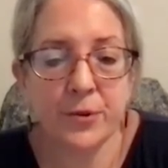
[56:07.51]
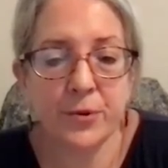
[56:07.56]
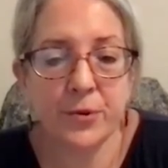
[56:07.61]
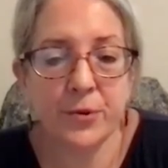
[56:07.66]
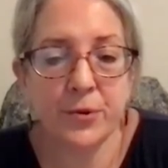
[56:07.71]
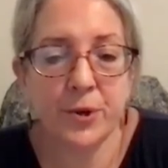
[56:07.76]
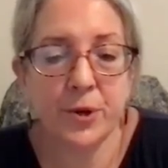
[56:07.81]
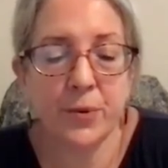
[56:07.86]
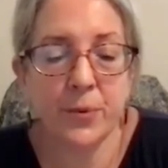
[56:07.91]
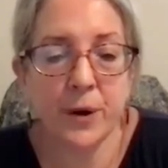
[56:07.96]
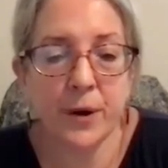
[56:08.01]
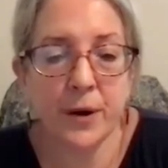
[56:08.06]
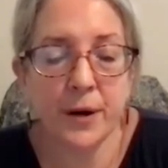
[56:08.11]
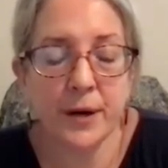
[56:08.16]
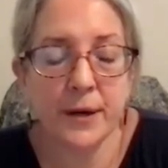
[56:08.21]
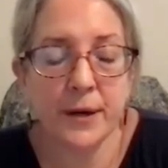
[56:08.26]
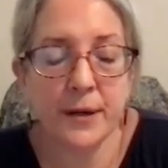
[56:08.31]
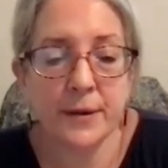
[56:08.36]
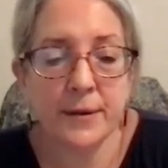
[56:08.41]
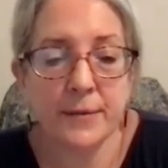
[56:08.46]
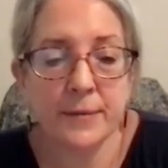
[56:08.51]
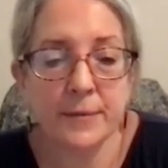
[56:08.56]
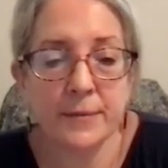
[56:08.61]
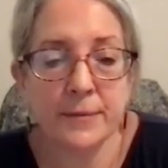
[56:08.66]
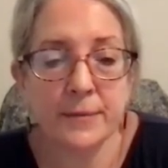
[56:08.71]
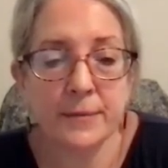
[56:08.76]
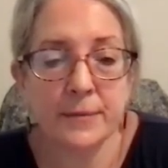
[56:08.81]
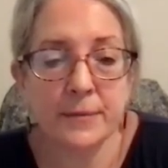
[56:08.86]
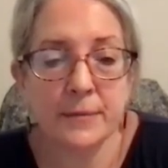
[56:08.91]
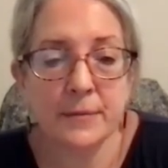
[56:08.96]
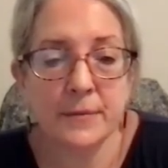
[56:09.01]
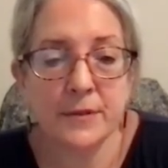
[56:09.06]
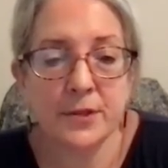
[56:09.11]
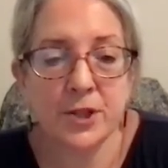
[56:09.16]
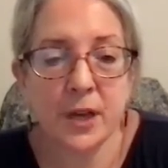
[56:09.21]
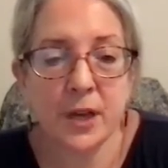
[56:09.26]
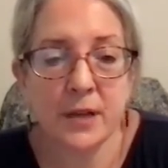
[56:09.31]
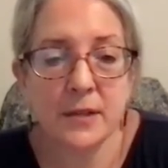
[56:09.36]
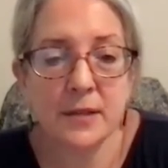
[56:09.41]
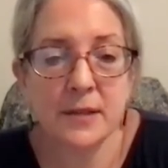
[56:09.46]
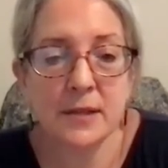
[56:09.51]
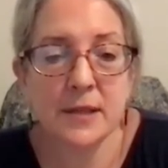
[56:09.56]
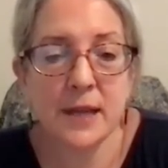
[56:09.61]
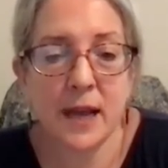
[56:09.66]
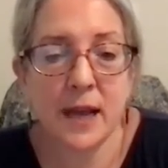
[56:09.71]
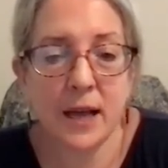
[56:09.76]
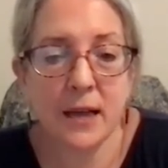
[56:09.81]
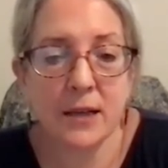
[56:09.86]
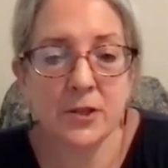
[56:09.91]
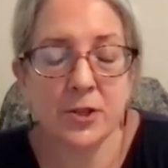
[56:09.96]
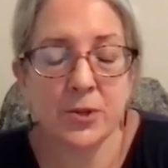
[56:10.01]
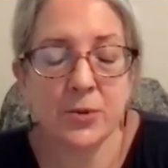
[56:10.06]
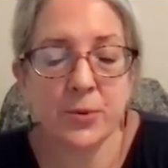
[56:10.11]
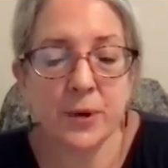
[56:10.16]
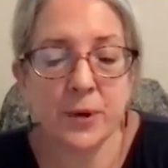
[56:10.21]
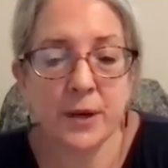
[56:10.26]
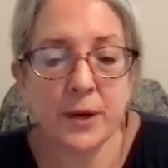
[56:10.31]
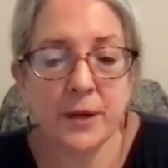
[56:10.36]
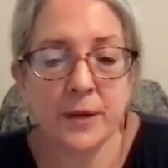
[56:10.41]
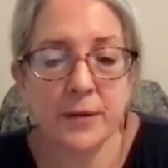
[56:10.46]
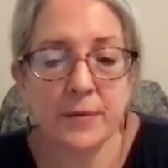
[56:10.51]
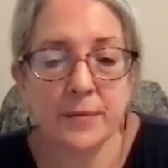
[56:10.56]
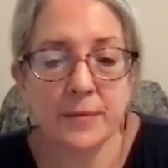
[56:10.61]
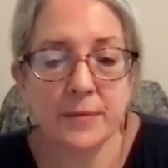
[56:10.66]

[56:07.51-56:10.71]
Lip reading: who you are, just as you are.